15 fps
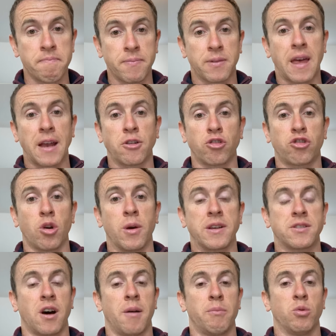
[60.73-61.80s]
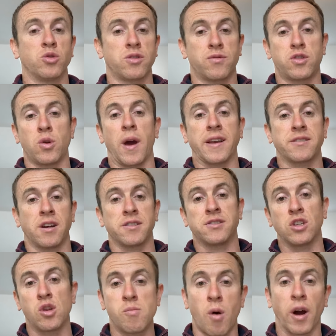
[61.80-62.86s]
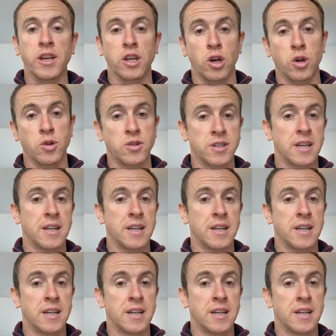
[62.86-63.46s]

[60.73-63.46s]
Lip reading: Okay, just 2 examples of 2 exercises that you might use